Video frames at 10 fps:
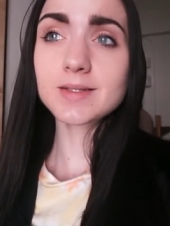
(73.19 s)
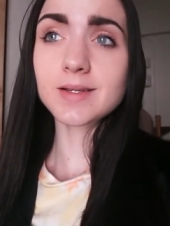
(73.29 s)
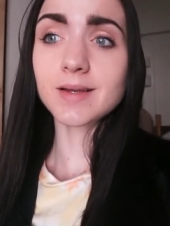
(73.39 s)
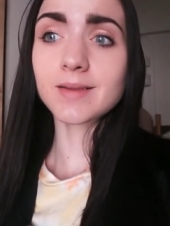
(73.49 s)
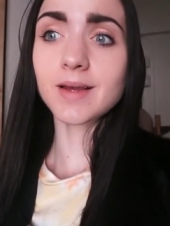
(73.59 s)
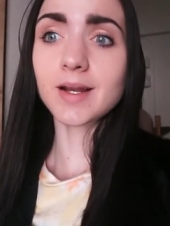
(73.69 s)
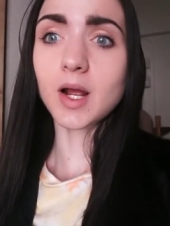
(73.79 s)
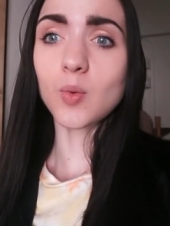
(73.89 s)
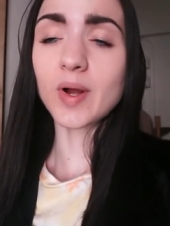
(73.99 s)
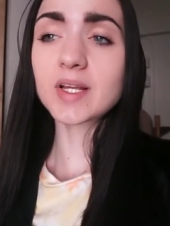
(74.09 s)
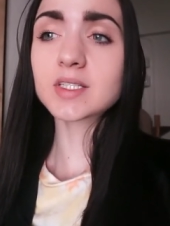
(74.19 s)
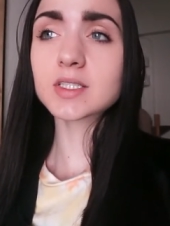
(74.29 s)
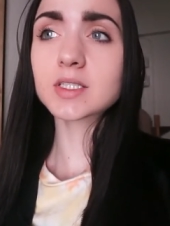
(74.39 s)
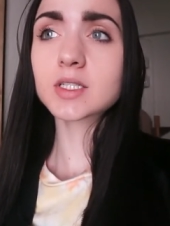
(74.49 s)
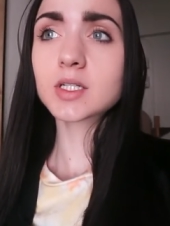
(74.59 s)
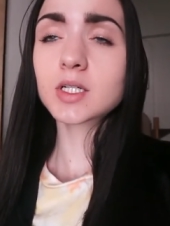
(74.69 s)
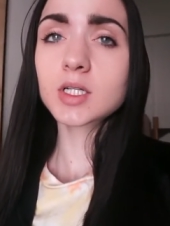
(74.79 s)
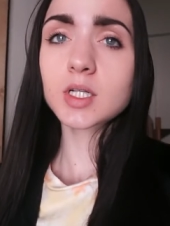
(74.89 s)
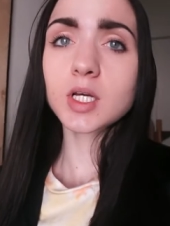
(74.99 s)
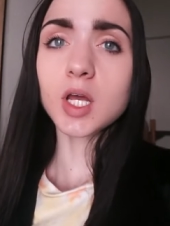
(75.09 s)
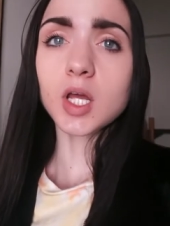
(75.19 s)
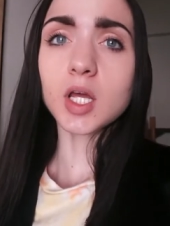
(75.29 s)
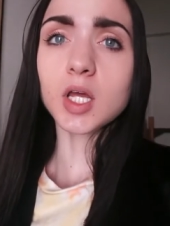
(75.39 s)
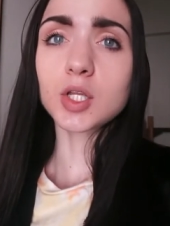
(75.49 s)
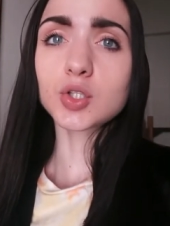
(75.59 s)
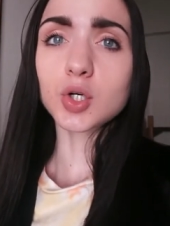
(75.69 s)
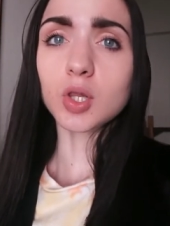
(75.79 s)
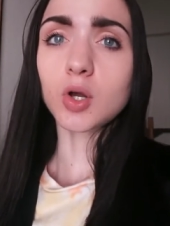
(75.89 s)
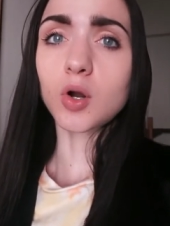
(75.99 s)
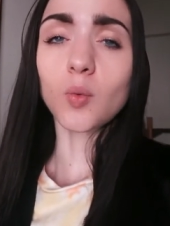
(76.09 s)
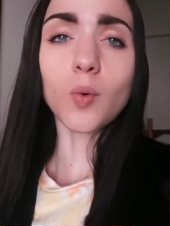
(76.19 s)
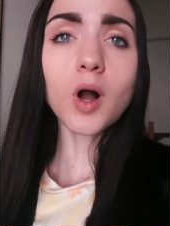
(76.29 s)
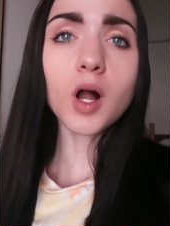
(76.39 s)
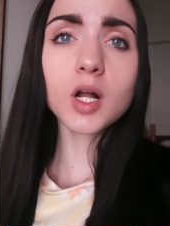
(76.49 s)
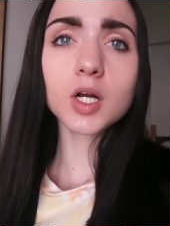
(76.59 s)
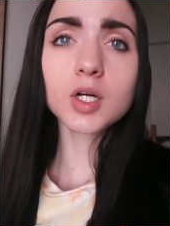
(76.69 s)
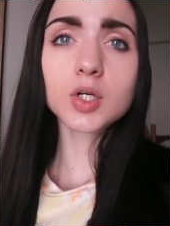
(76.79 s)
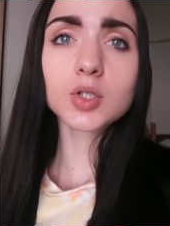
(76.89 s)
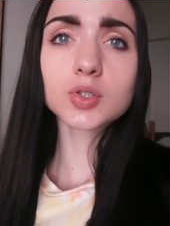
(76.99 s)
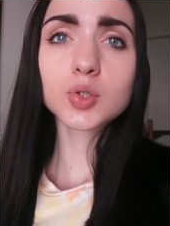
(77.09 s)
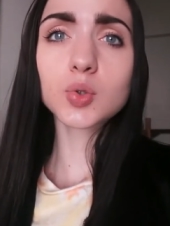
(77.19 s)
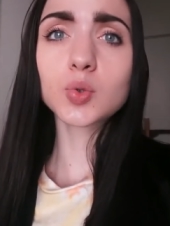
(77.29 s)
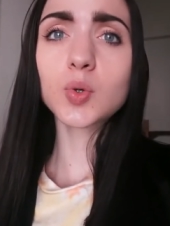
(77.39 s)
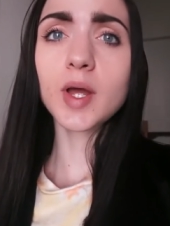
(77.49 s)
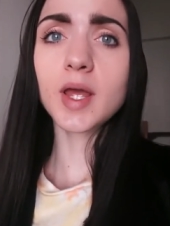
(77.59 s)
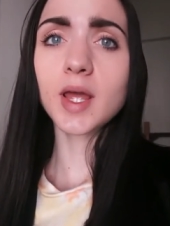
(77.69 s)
And then I went and took a long walk to